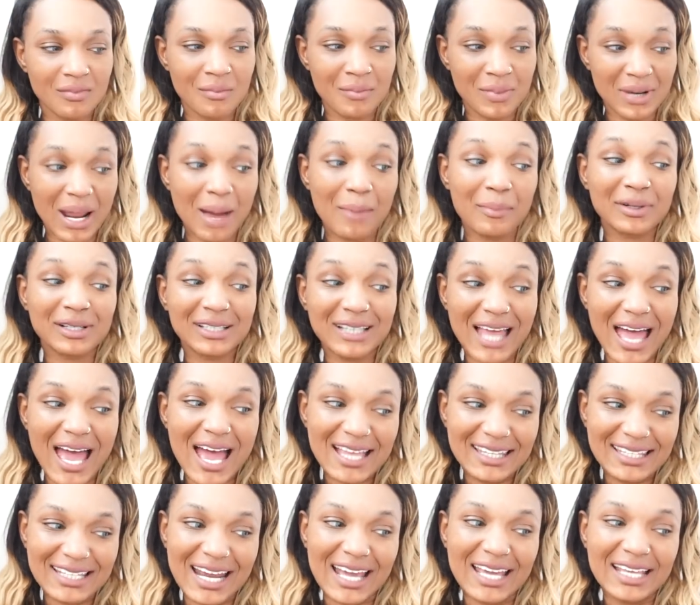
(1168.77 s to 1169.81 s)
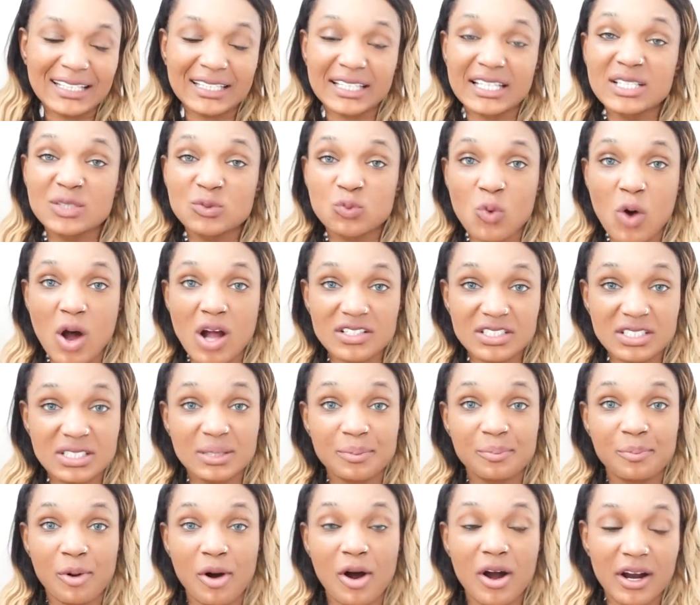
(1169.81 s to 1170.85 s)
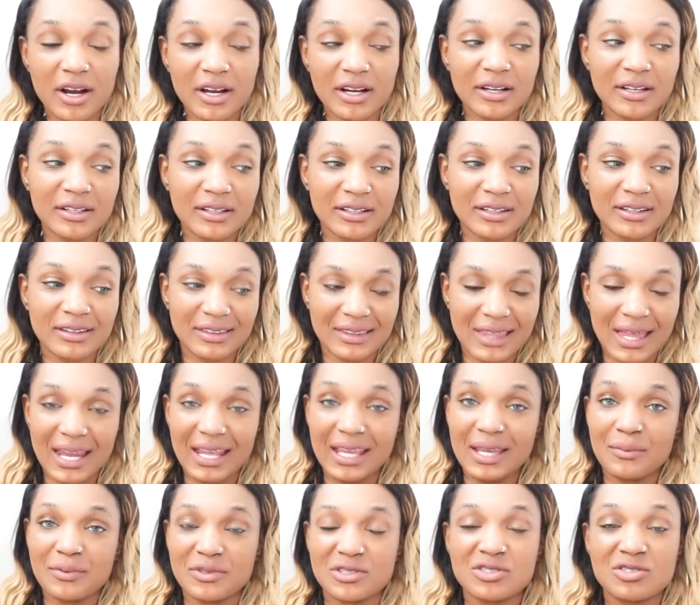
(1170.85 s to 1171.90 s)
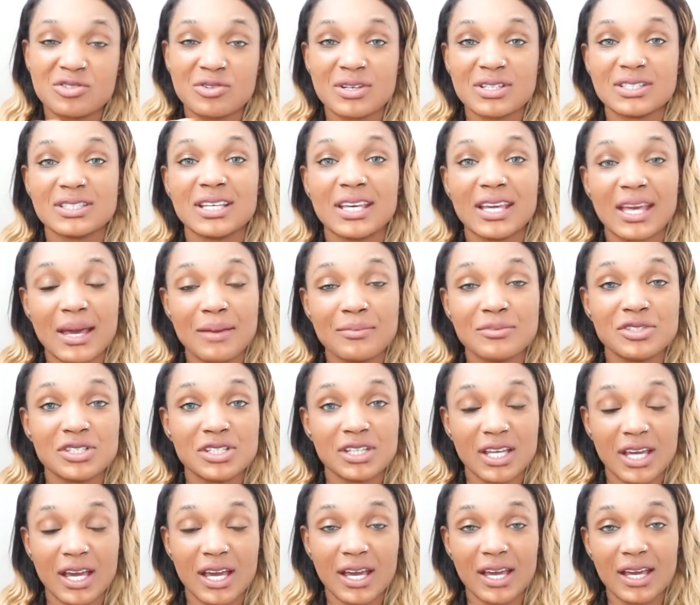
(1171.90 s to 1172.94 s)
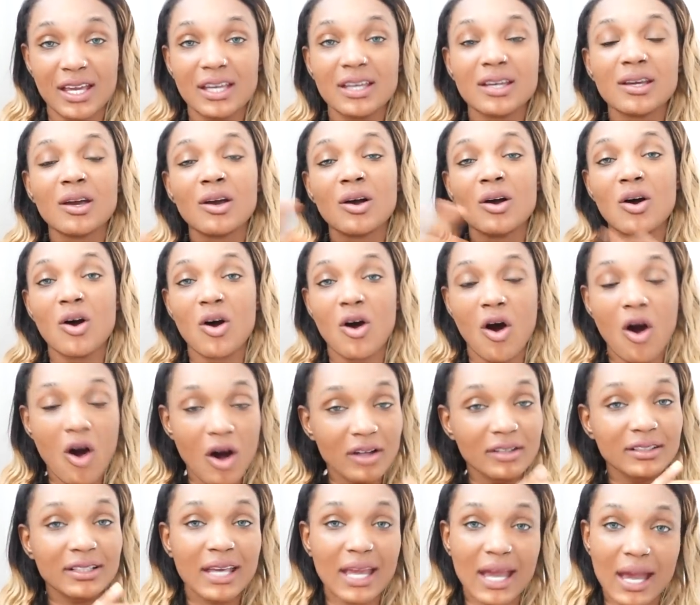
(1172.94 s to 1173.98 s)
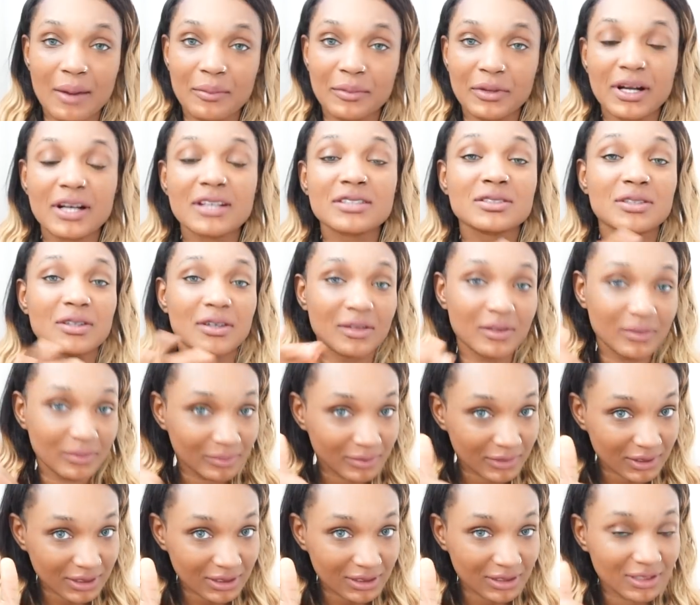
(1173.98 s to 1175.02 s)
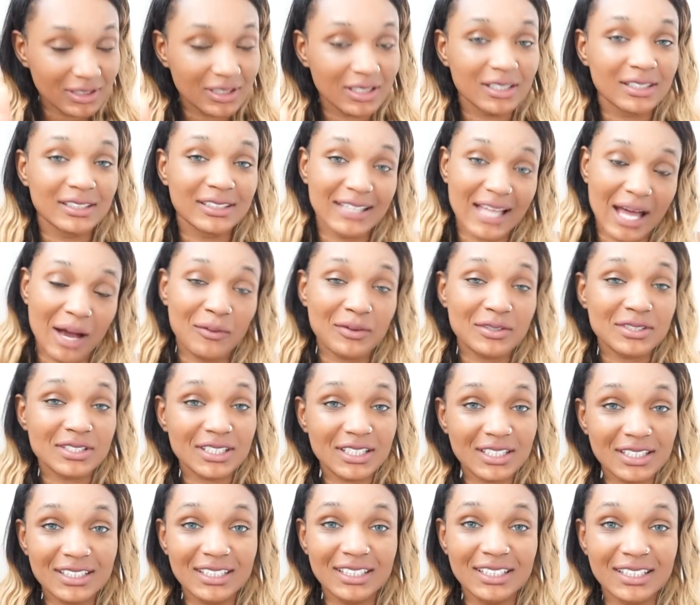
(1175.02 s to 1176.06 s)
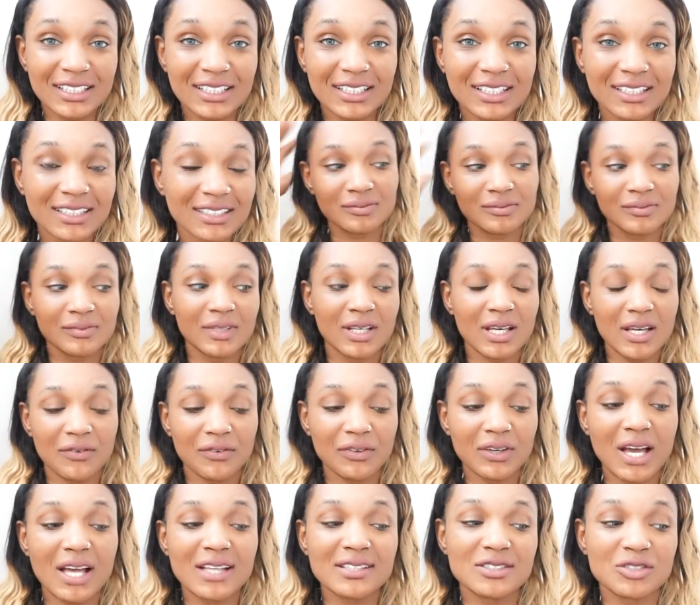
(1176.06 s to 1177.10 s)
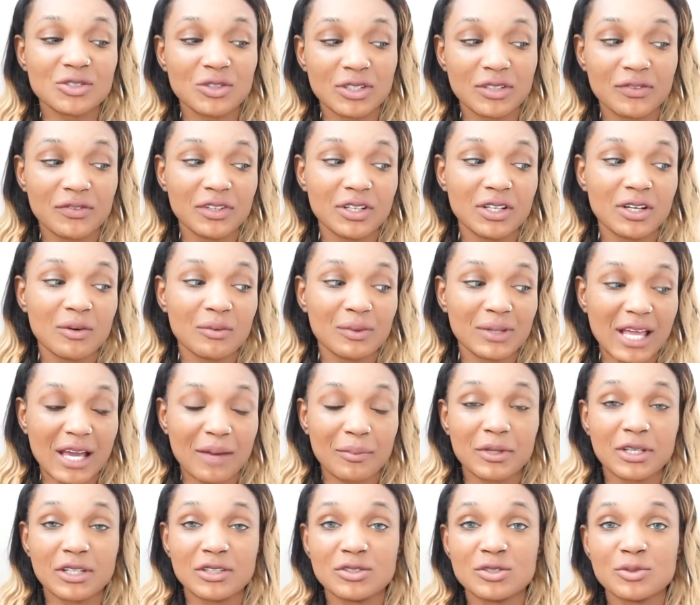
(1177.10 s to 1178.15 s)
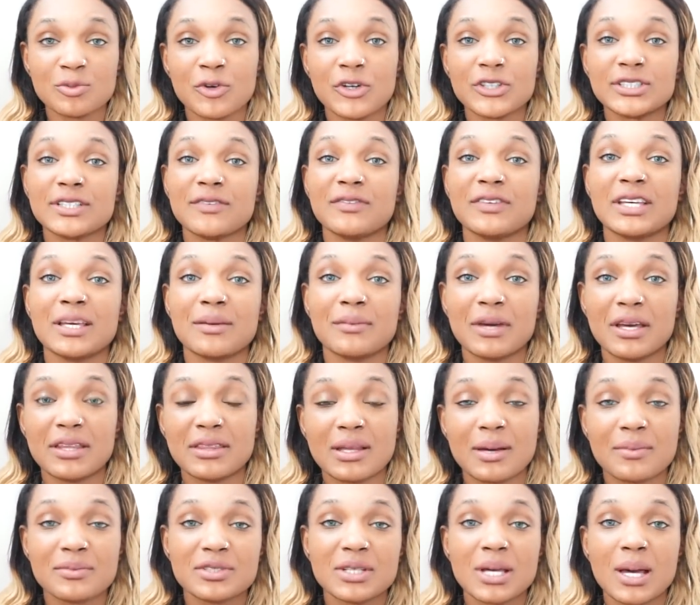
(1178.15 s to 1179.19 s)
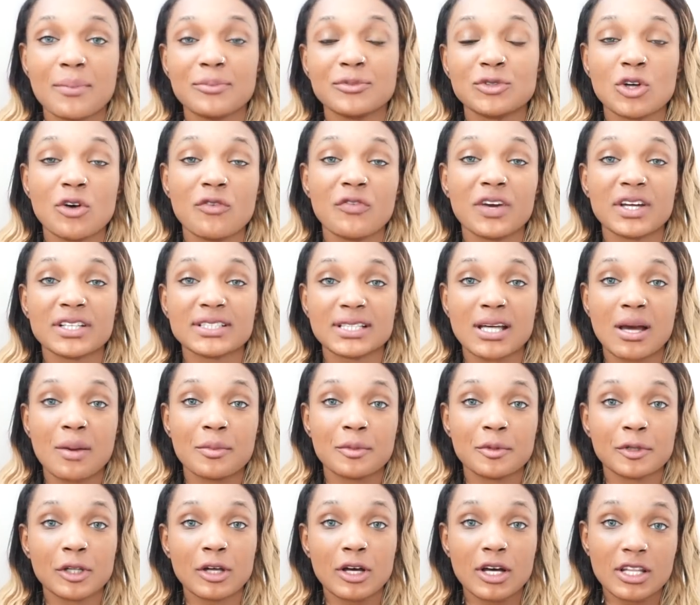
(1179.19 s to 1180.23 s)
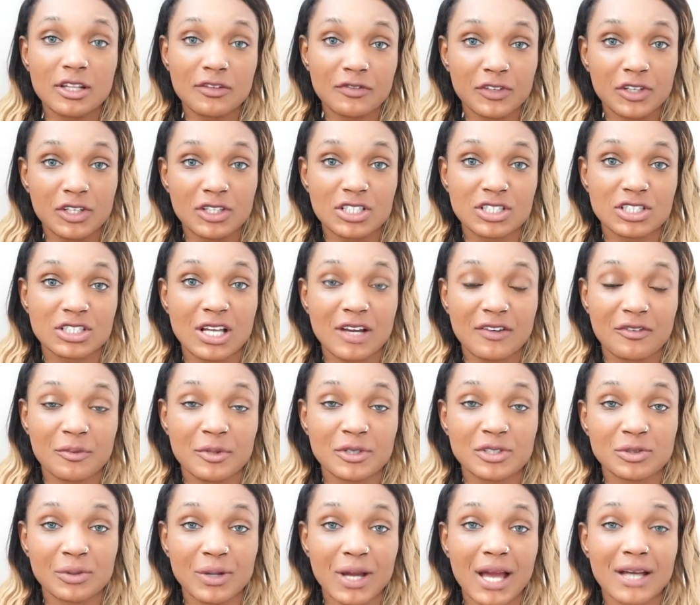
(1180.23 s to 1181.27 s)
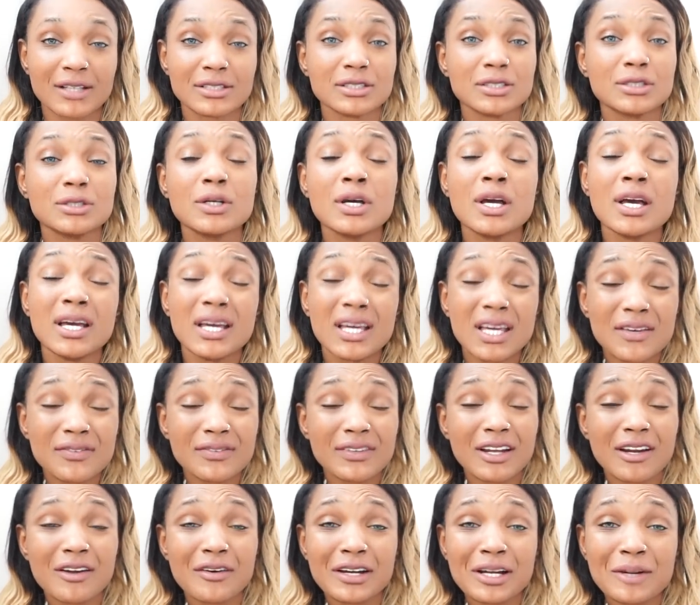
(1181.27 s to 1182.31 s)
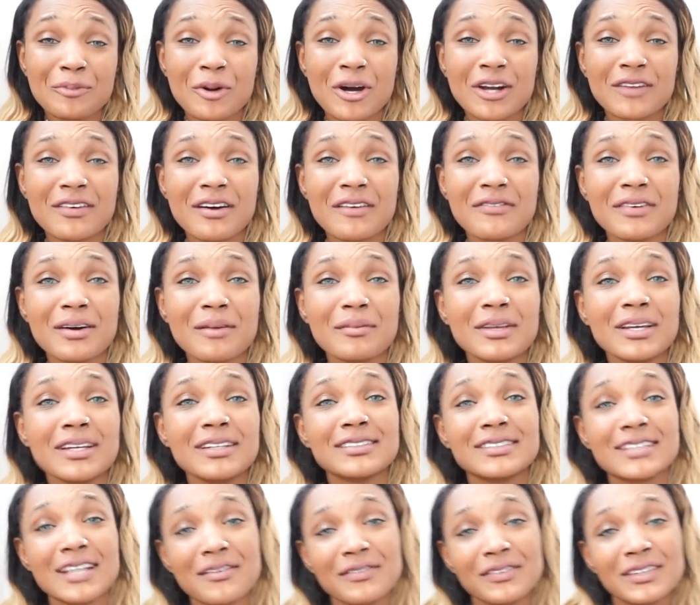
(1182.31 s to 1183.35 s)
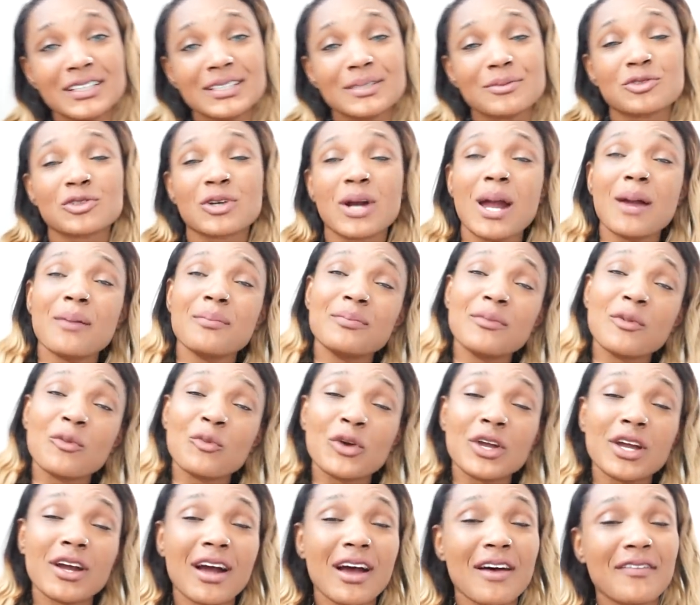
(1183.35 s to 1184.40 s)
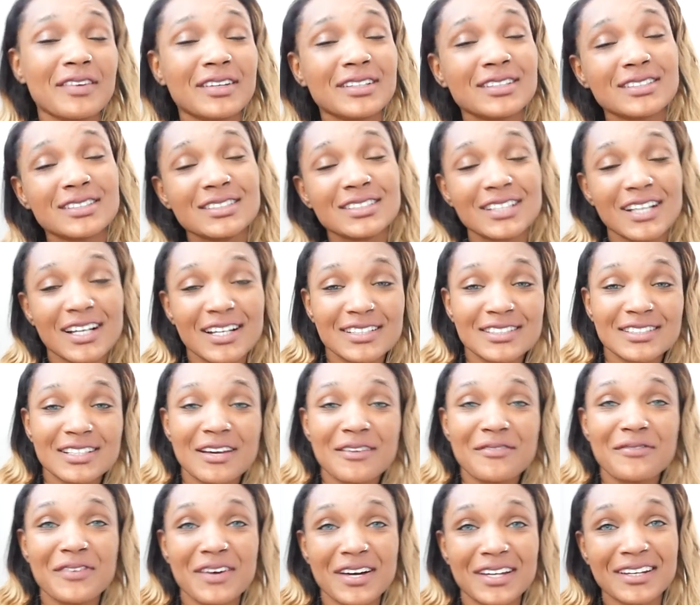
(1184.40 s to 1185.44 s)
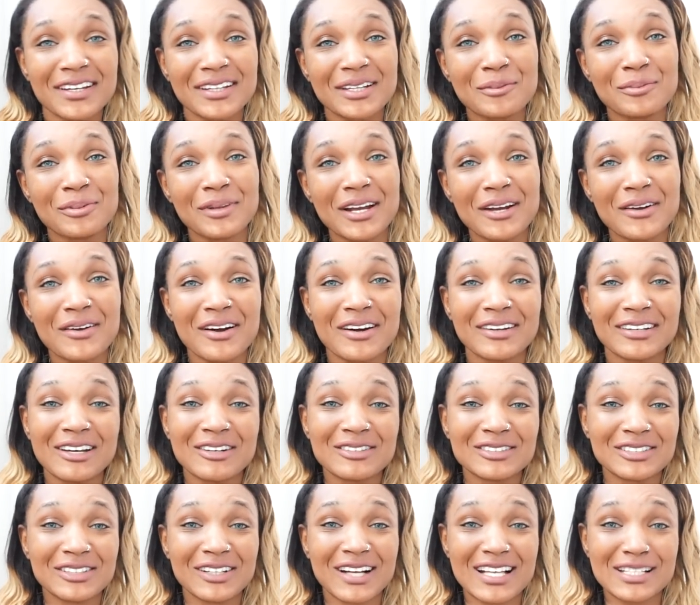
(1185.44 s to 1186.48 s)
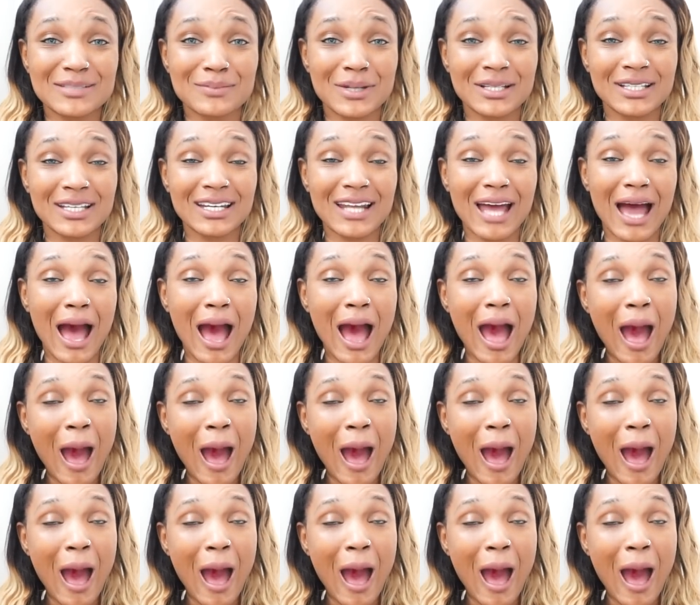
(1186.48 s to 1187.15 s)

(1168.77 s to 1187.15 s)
But I'm glad that I at least watched the part that he was dressing MGK on camera. So that was a good look. If you guys enjoyed the video would like me to do more, definitely give me a thumbs up. Don't forget to comment below other videos that you'd like for me to react to. If not already a part of my family, definitely subscribe. We are having tons of fun on the playground and I'll see you guys mañana.